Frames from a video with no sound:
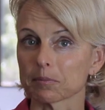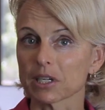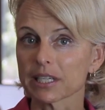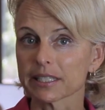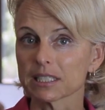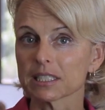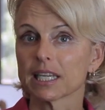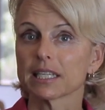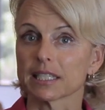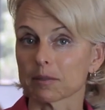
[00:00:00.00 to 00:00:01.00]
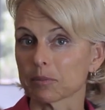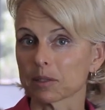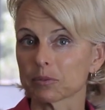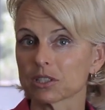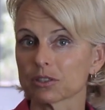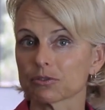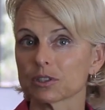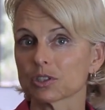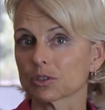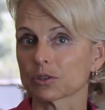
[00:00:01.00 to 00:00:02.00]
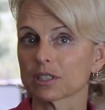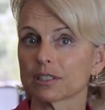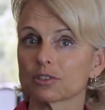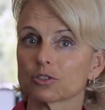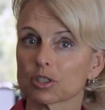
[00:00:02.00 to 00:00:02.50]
market, that might be a different story than